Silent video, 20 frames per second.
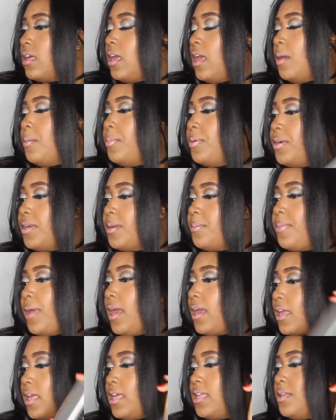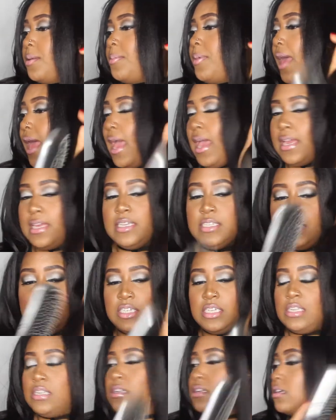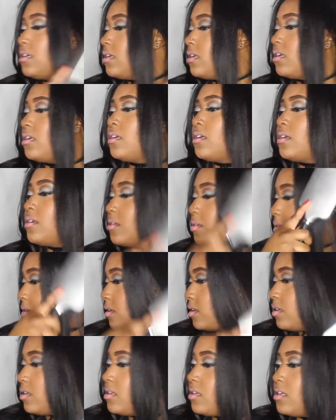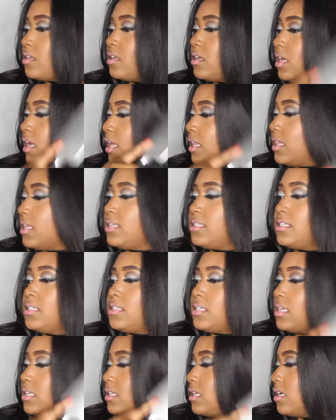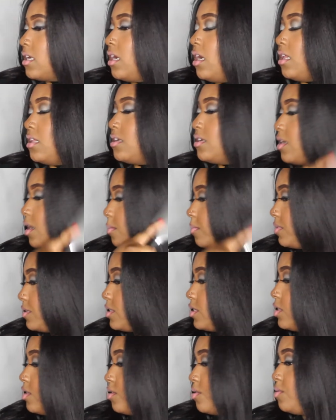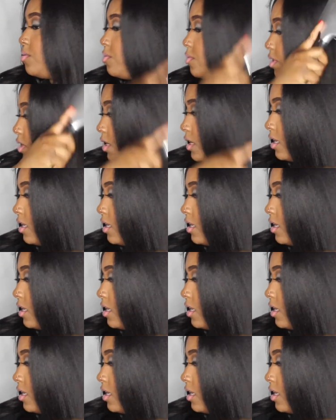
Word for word: and put it back in the packaging. And this is in the color number 2.